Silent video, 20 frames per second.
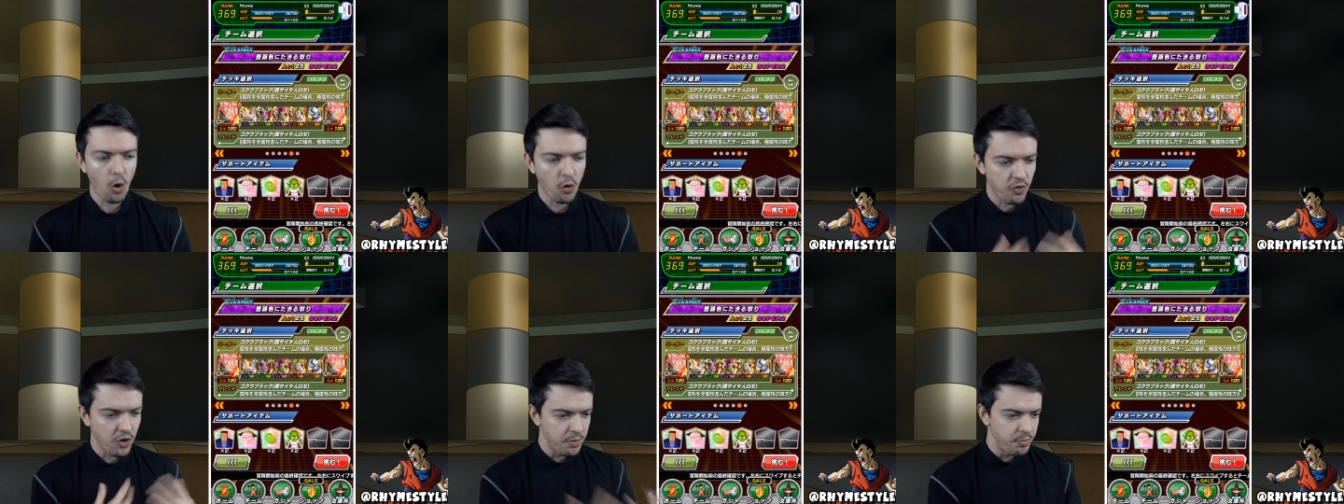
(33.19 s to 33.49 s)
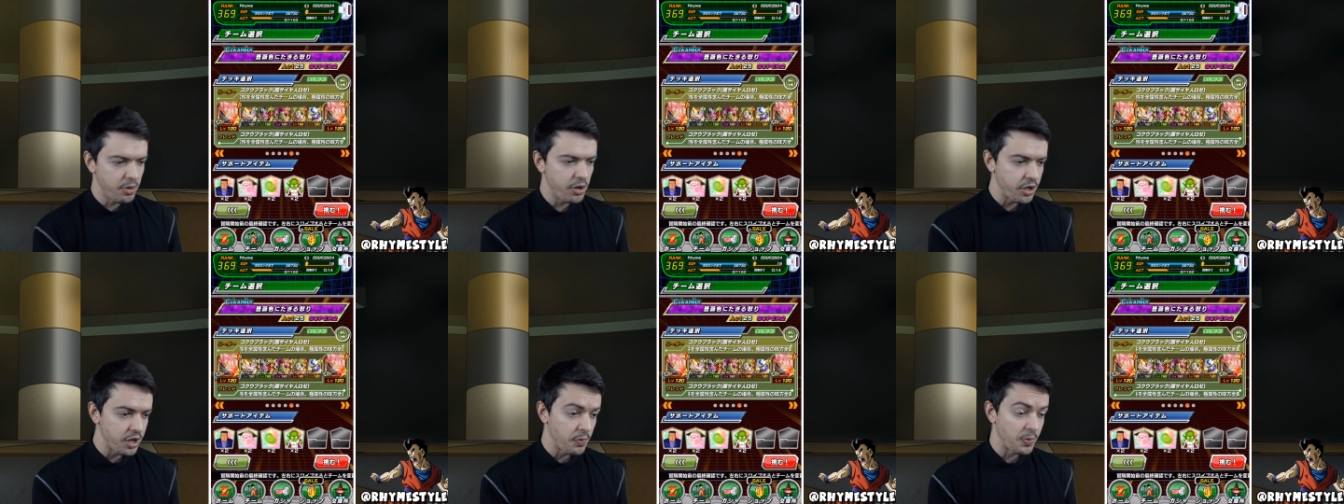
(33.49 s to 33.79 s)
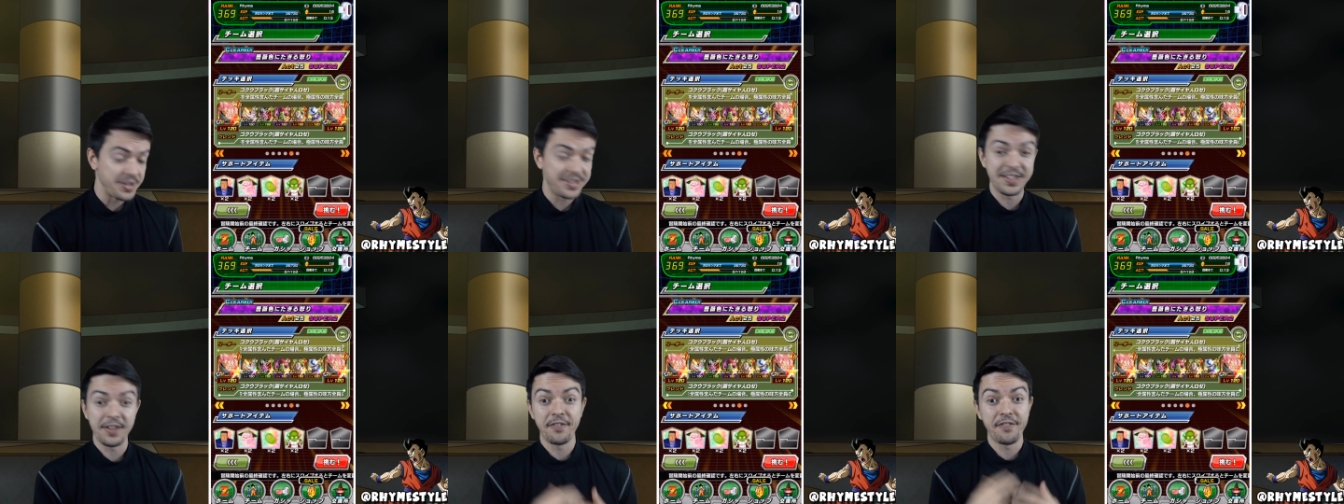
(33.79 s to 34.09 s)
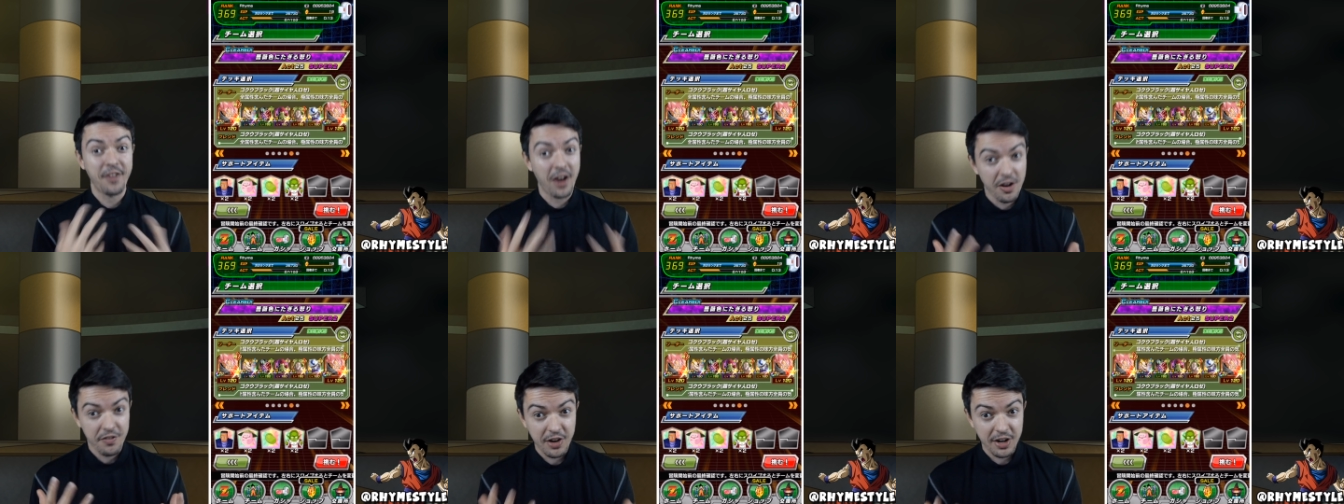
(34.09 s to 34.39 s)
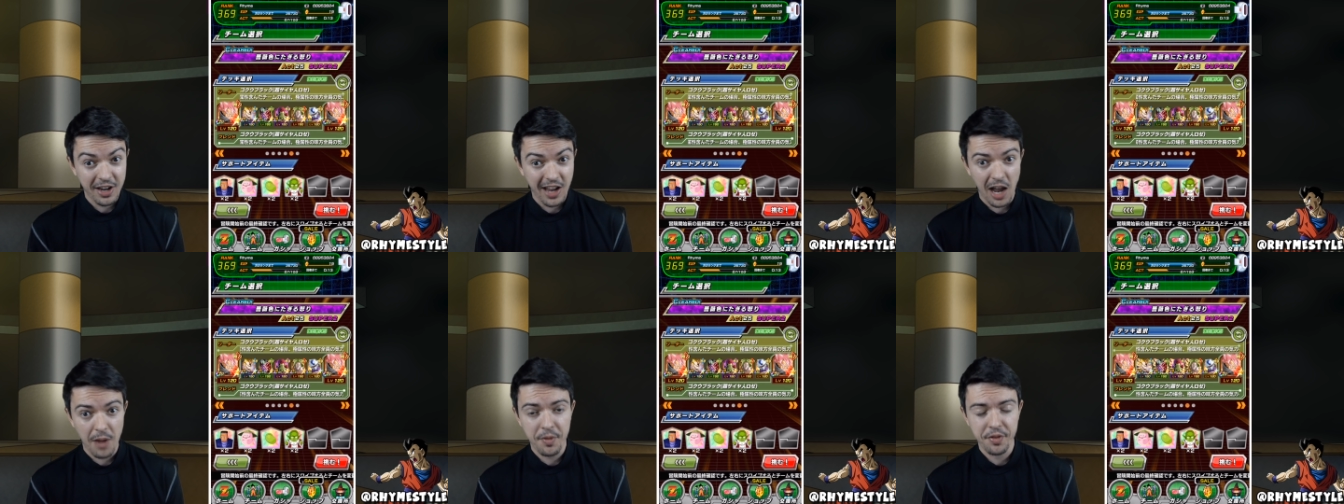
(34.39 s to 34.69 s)
over a million, which is a very,
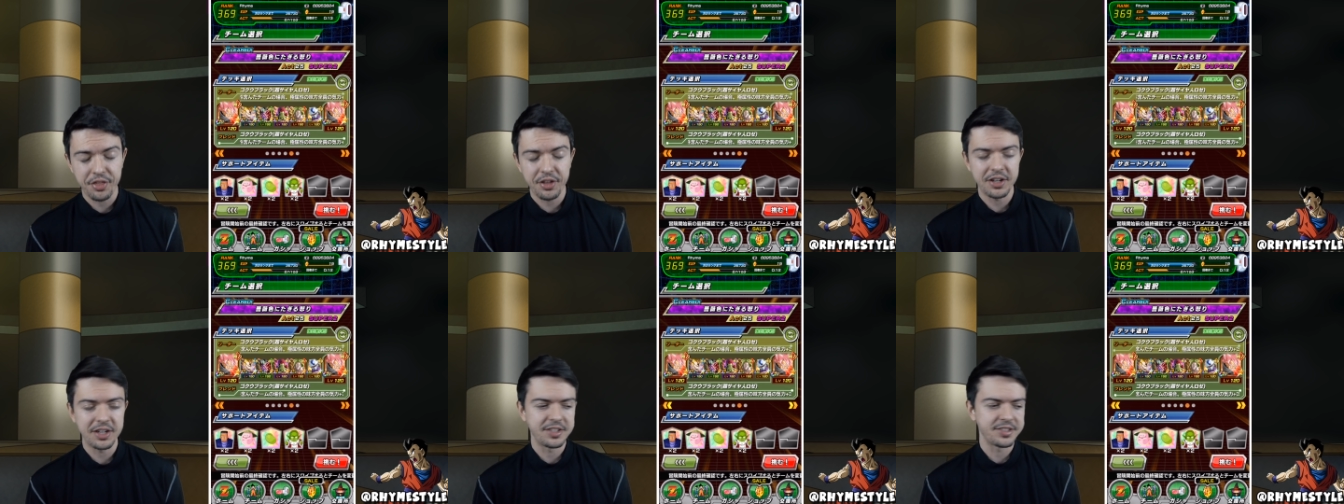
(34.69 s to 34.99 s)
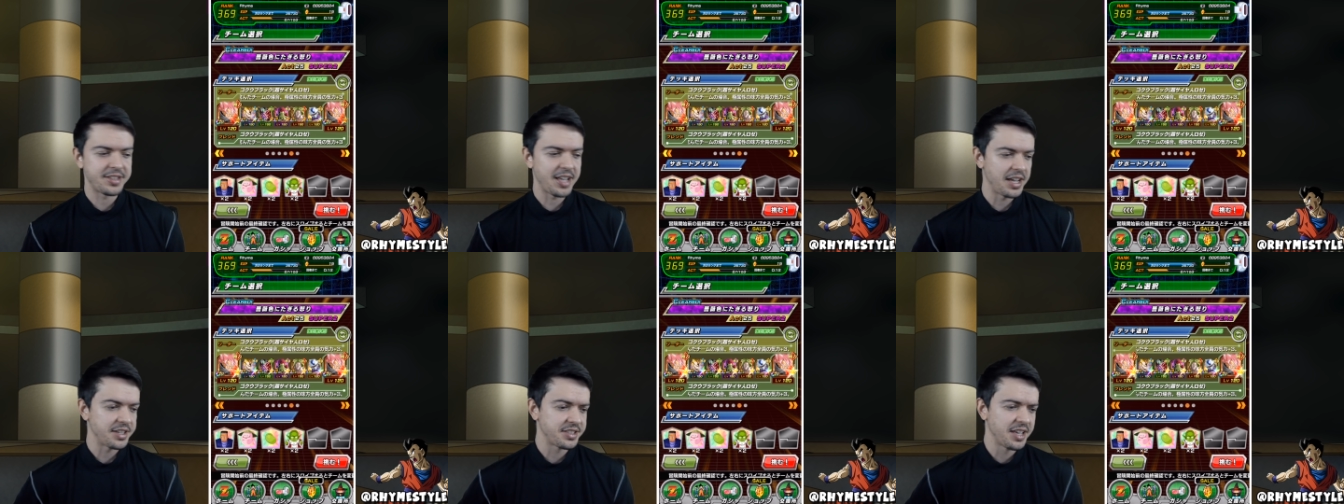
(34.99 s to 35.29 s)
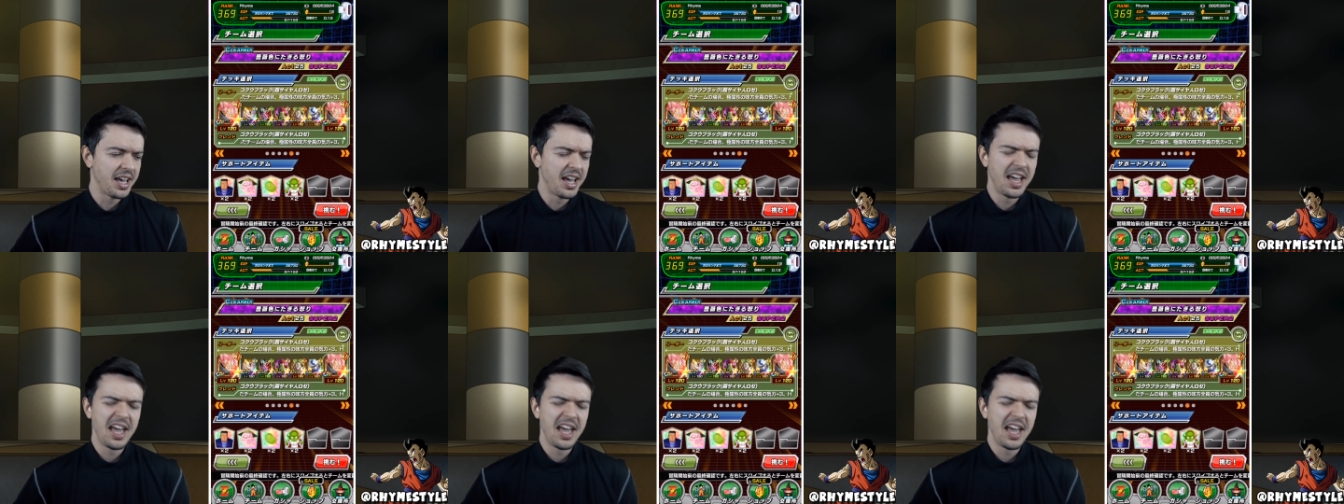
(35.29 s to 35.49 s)
very common thing these days,